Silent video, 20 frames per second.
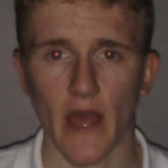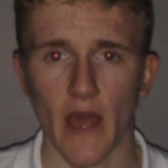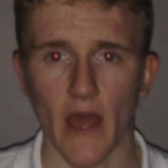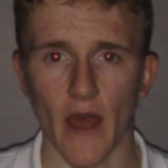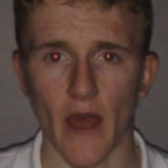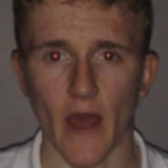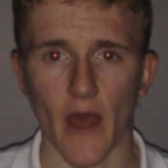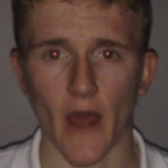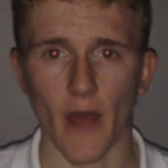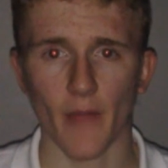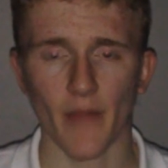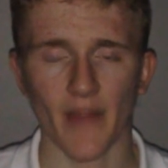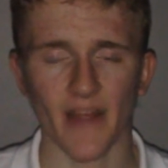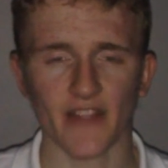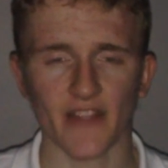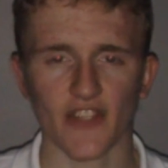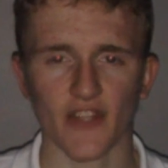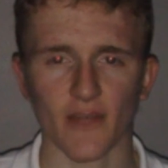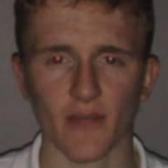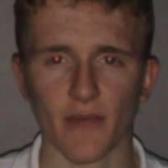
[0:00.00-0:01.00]
But
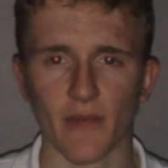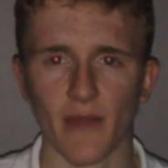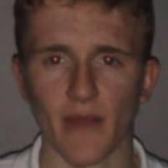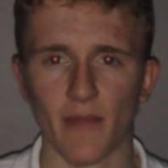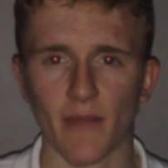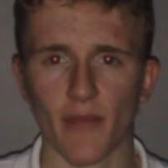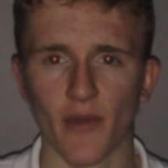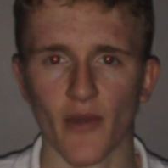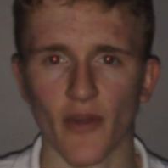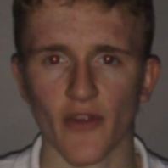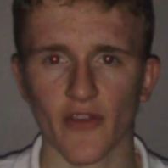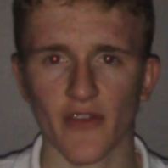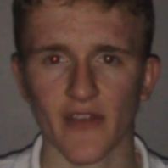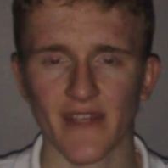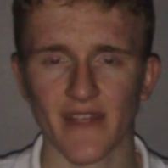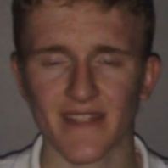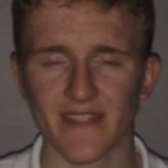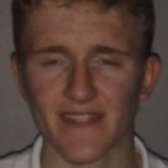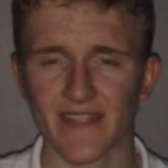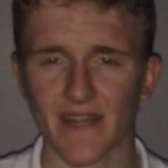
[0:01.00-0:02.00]
that's sort of my main point.
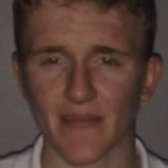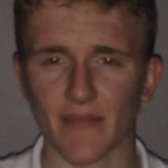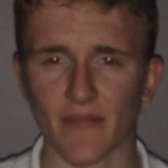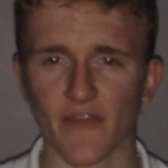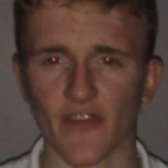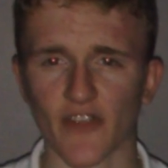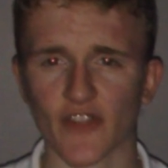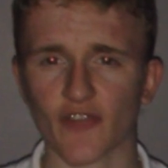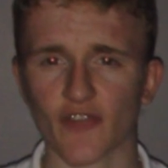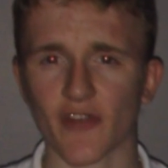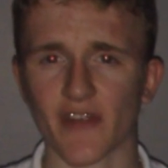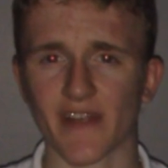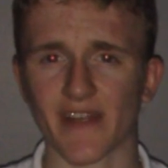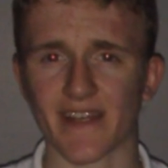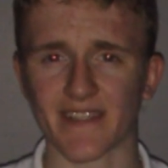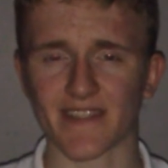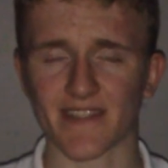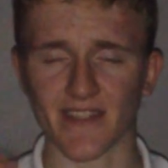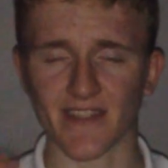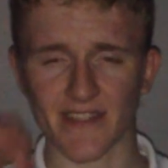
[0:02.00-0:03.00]
Yesterday I had my first cricket
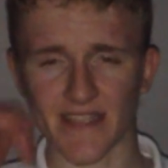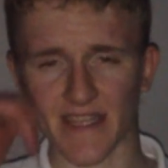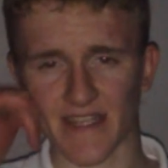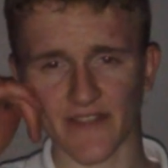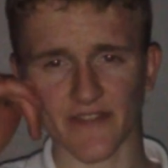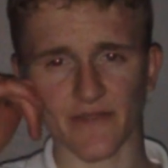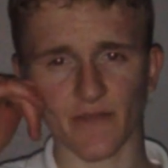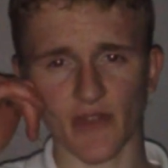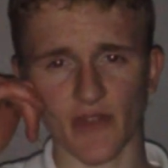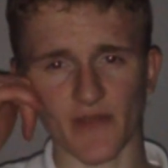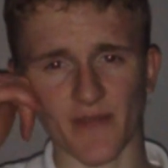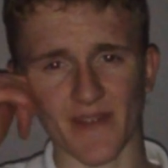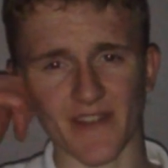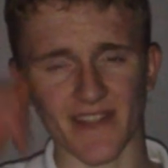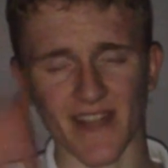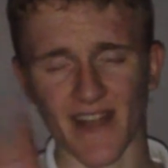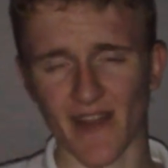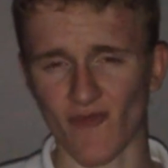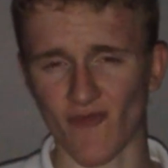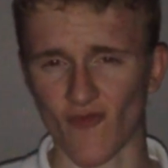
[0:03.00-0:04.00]
nets of the season, which means
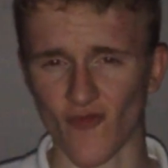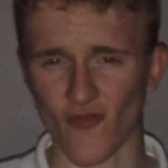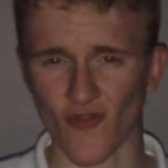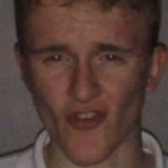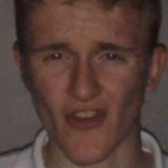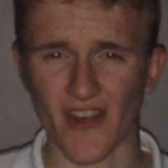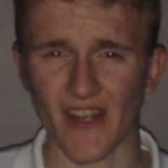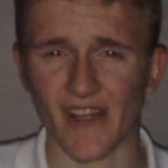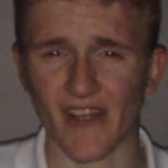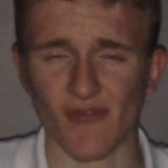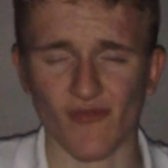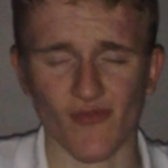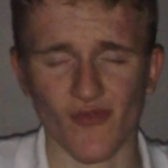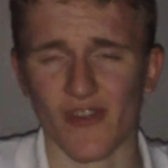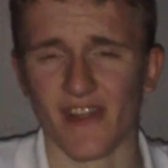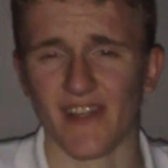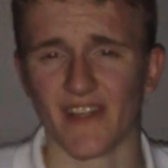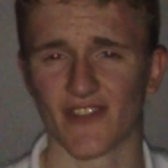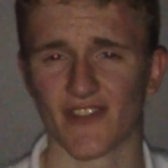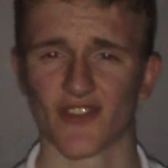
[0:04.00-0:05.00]
I am really,
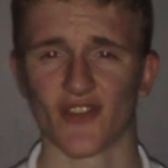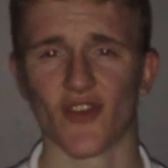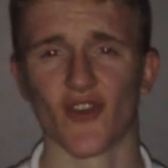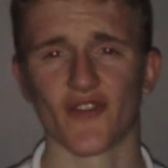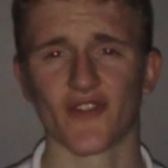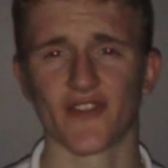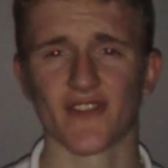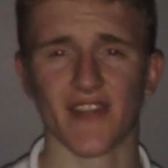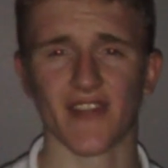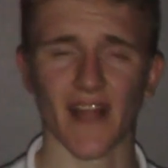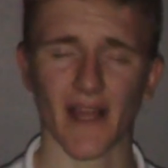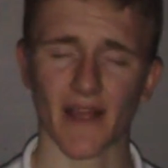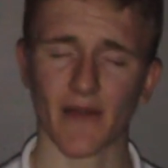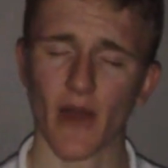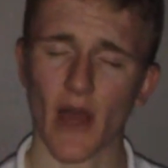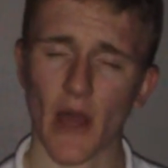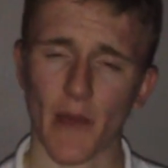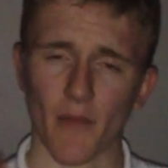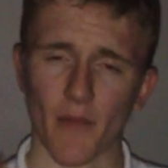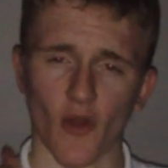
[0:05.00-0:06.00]
really sore today. Like,
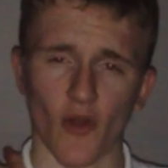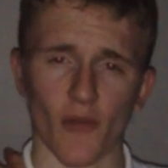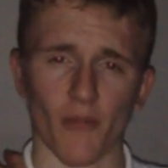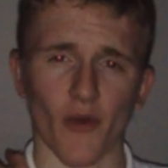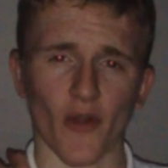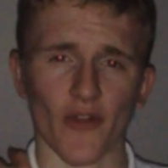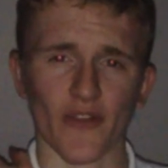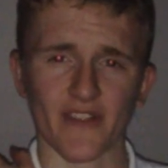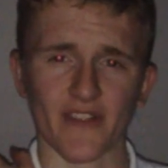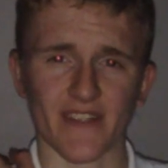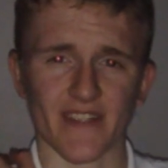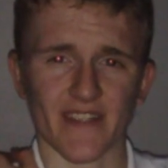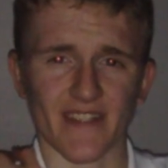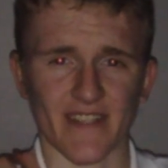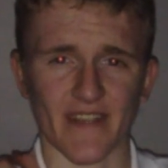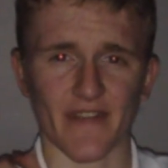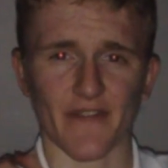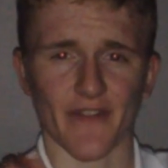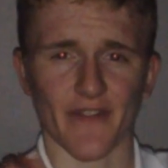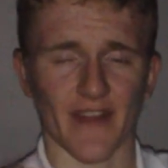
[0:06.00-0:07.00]
my whole body's like
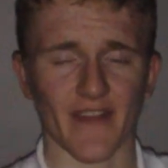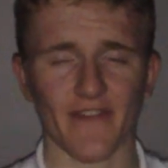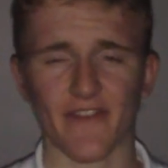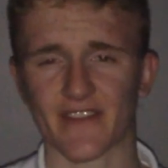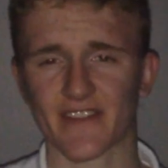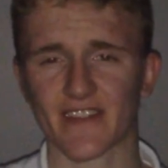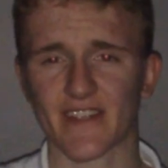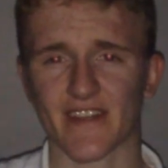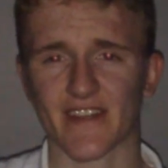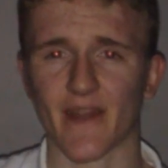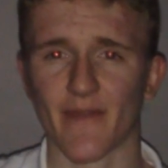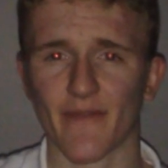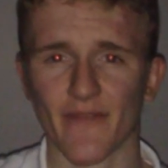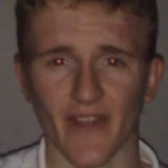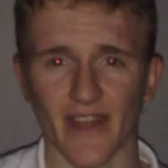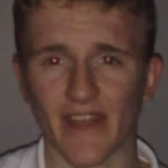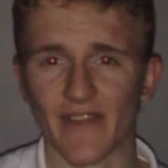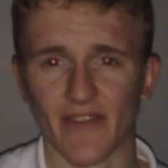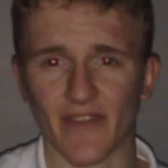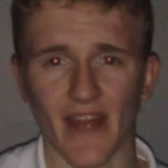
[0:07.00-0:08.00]
stiff. Like, if I sit down for
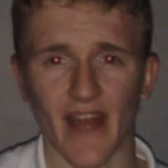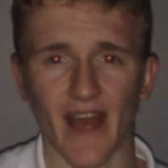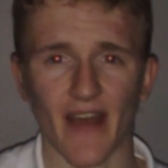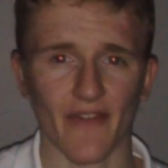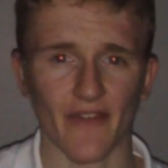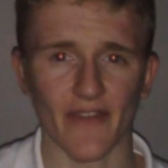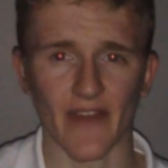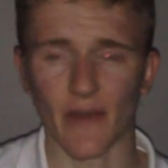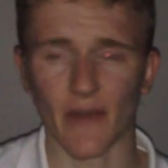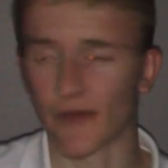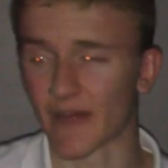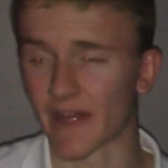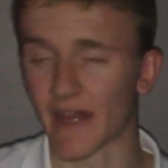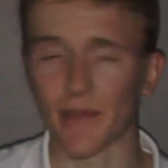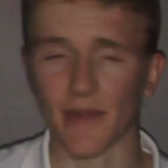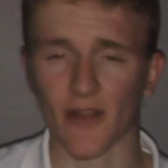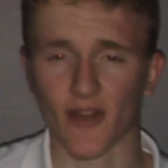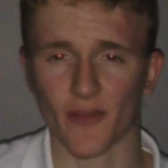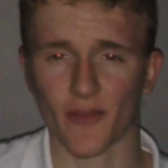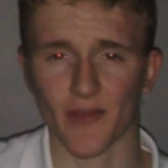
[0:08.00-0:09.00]
like, even half an hour and get
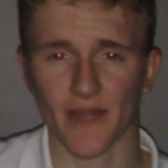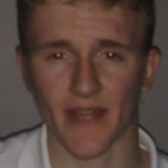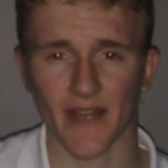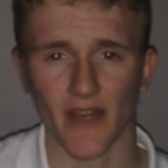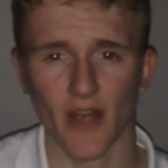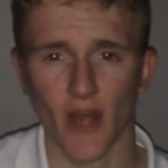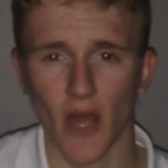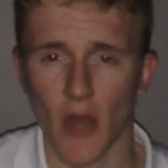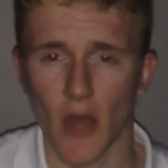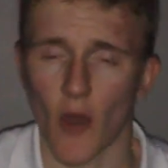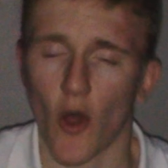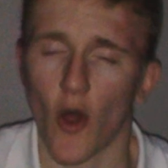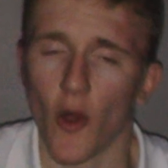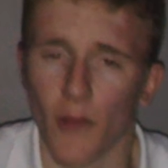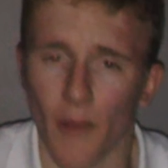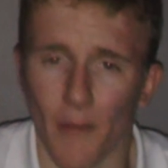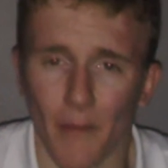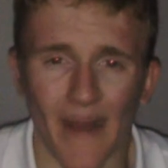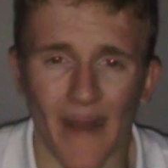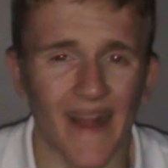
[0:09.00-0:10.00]
back up again, all
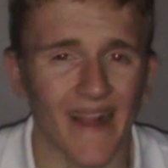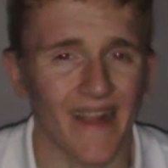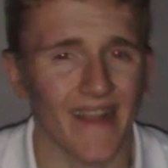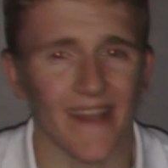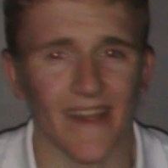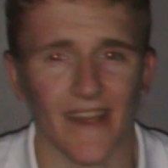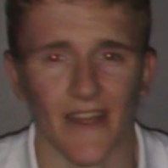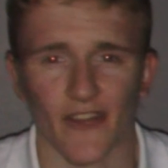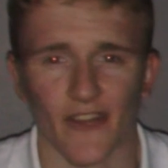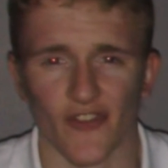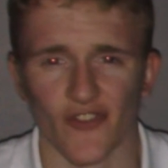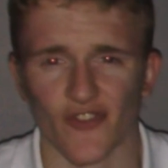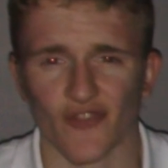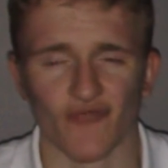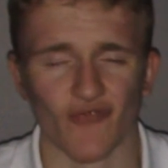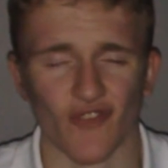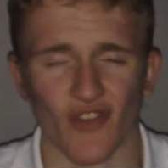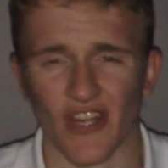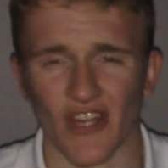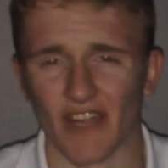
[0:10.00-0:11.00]
my back here just
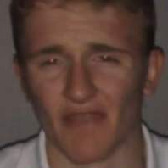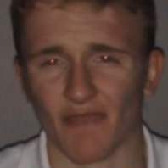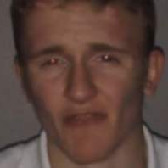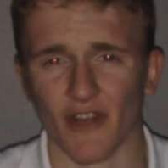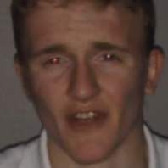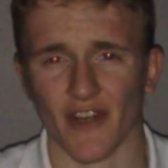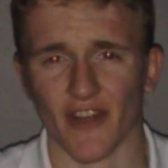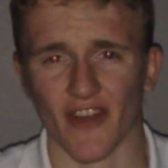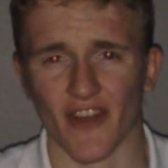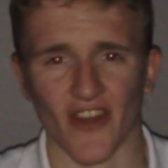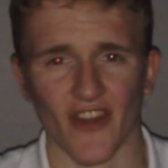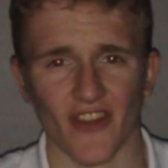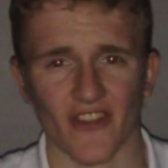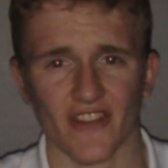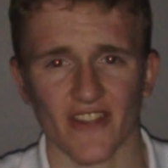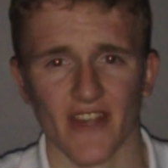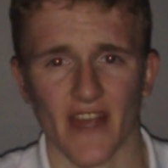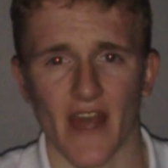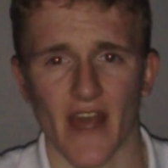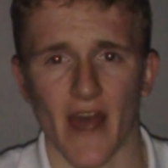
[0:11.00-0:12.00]
really, really hurts.